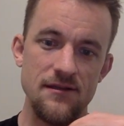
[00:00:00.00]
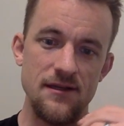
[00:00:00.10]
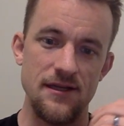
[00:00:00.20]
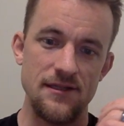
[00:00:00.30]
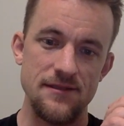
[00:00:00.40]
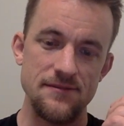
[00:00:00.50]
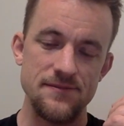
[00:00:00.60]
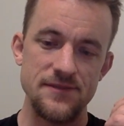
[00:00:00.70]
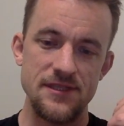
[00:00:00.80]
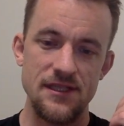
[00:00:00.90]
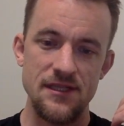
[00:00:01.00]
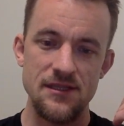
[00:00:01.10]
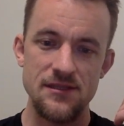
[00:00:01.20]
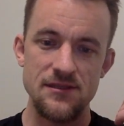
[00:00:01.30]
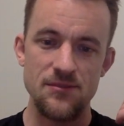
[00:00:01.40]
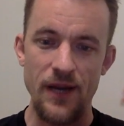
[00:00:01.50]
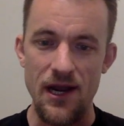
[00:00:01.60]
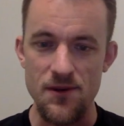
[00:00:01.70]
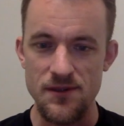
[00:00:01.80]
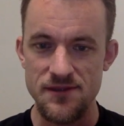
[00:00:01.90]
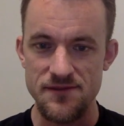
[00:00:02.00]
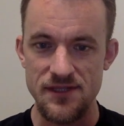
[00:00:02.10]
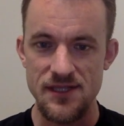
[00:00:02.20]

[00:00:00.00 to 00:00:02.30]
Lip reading: The power of the